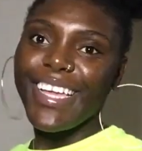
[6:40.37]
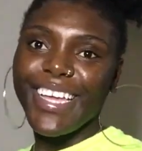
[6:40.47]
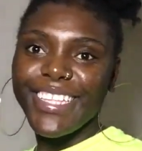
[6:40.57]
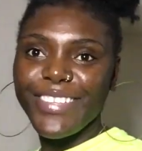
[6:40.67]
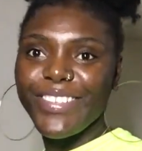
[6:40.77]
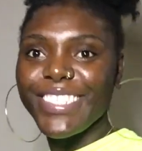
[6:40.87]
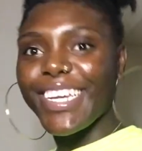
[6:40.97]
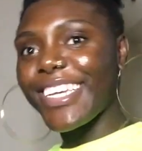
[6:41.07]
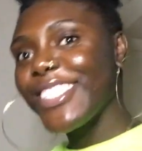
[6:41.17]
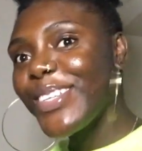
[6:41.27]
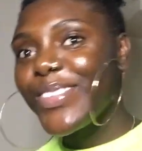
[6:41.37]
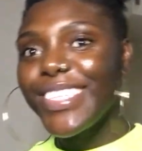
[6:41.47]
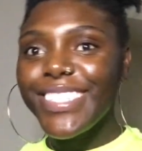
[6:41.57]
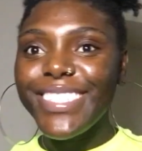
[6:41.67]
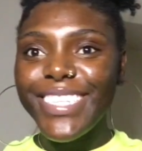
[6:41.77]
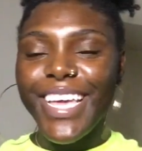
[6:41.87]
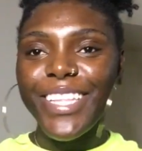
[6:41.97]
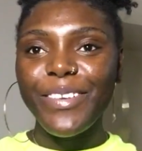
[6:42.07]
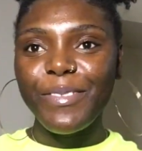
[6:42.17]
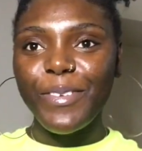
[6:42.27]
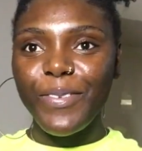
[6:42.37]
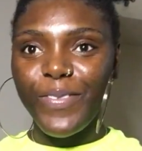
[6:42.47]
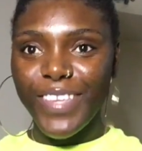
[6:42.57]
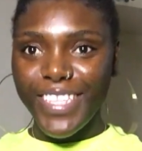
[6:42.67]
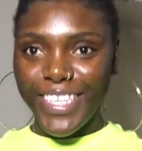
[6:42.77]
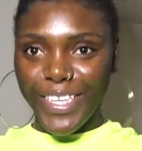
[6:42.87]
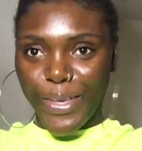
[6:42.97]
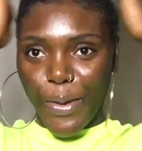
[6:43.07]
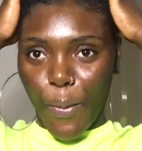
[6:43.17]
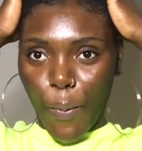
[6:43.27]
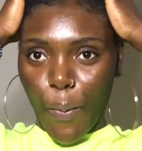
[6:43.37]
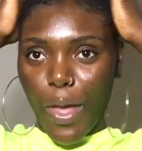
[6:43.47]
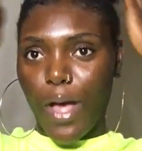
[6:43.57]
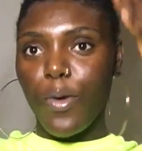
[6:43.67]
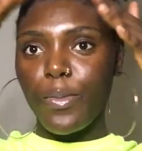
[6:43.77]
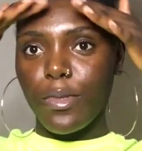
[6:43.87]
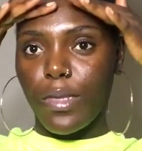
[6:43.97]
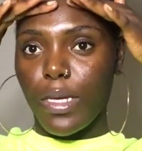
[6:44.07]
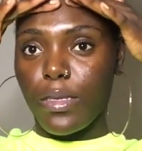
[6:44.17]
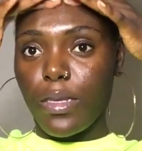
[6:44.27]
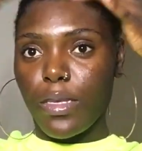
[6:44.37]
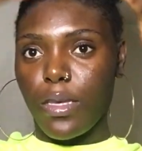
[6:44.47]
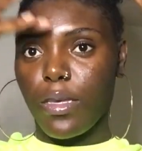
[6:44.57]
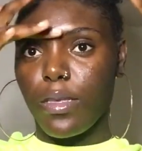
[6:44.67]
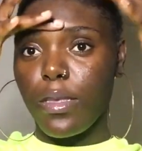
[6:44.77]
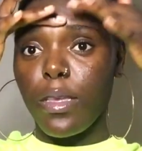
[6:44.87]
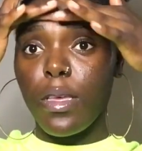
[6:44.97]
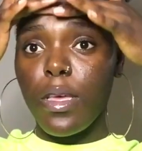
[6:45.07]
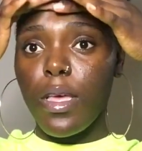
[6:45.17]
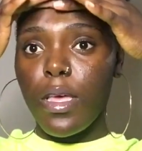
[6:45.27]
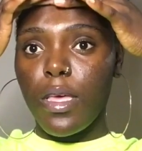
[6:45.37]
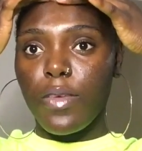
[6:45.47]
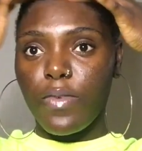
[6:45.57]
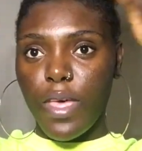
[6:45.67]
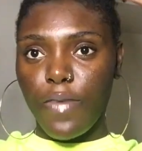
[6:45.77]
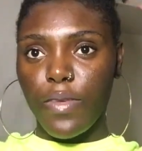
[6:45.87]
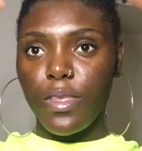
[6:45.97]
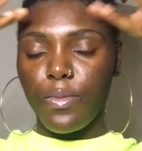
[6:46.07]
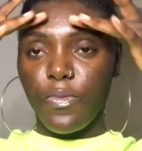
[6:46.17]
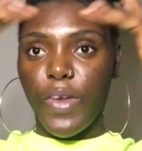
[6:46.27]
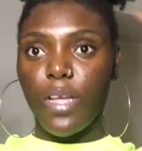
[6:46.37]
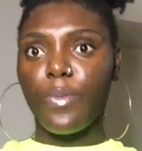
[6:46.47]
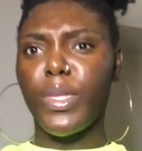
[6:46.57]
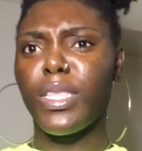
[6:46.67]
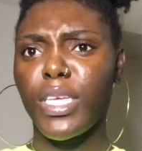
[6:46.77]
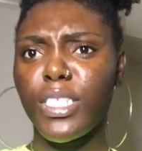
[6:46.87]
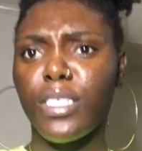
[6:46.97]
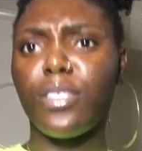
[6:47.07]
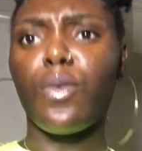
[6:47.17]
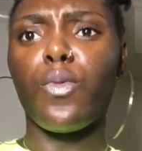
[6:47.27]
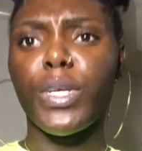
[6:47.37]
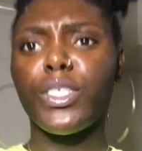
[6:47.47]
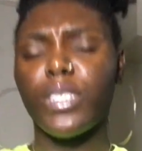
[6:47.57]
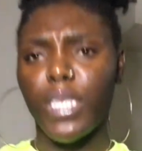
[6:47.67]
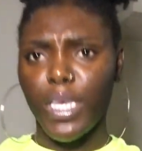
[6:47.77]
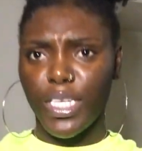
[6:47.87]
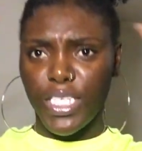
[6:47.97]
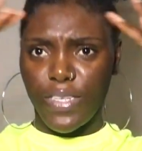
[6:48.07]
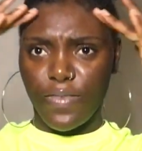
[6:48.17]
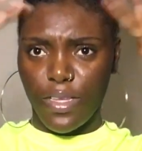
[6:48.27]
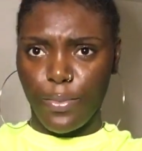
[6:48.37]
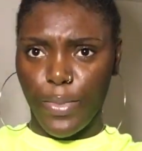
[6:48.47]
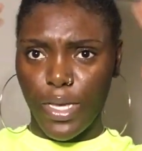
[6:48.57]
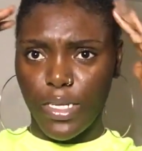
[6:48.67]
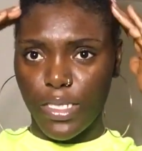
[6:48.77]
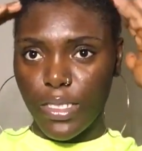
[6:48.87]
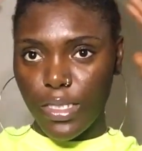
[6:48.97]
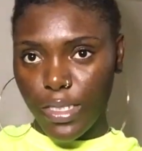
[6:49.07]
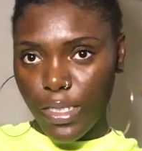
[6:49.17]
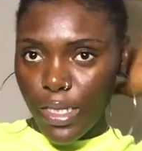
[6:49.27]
And anyways guys, so this is the end of the video. I hope you liked it, and if you have any recommendations on what you think I should have done better, just